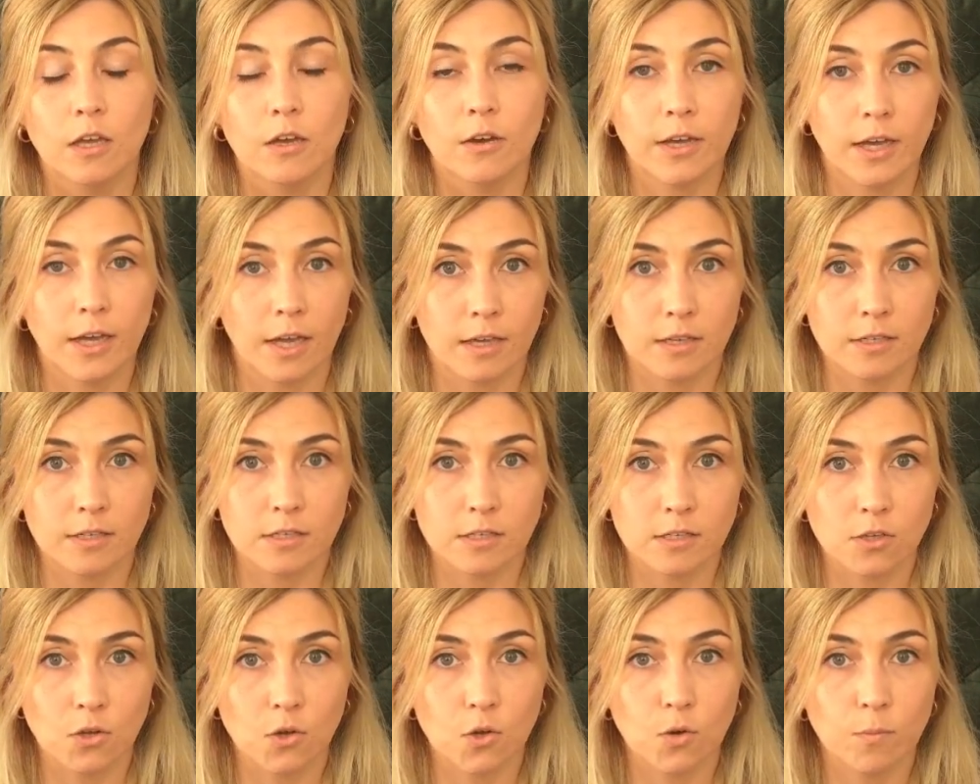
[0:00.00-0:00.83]
Okay,
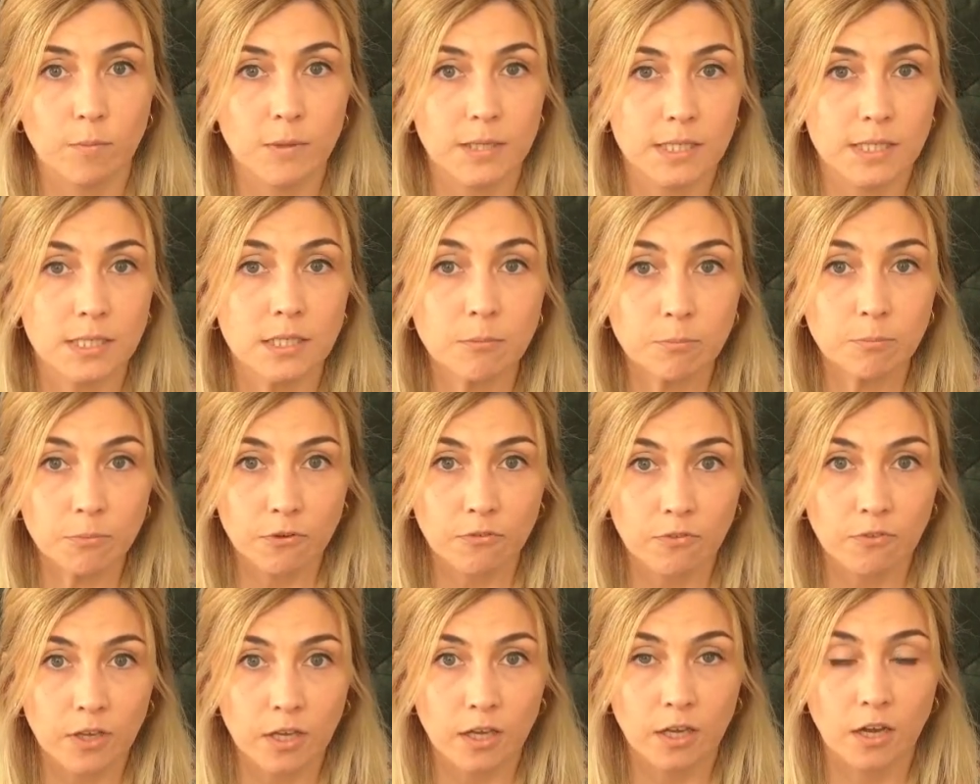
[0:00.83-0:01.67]
so placenta
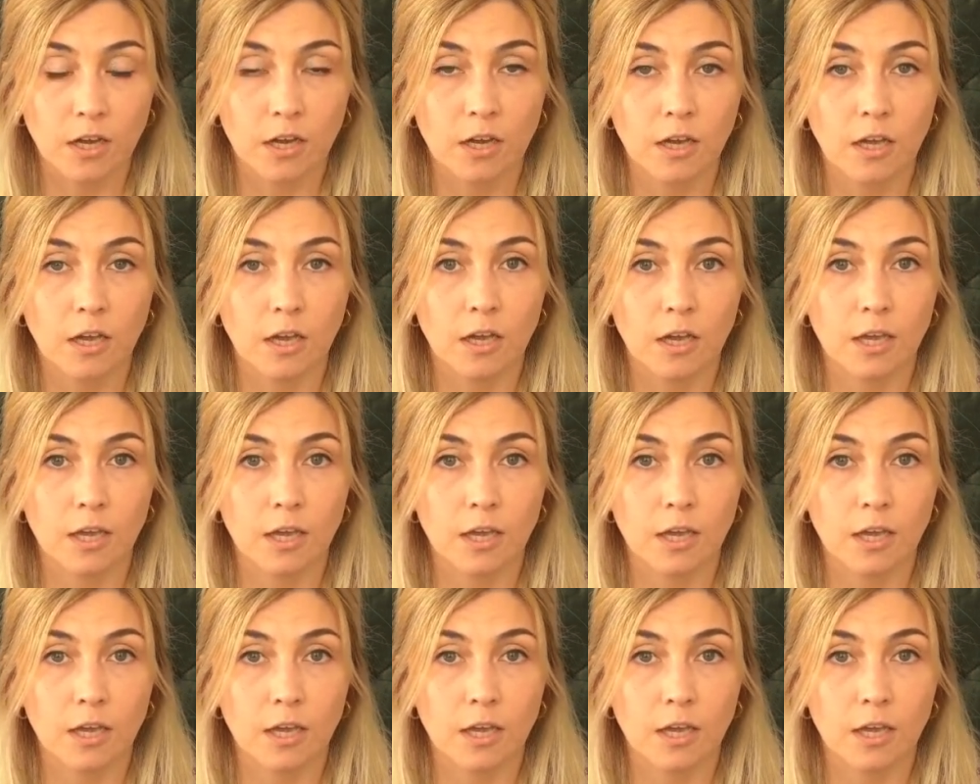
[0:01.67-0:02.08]
previa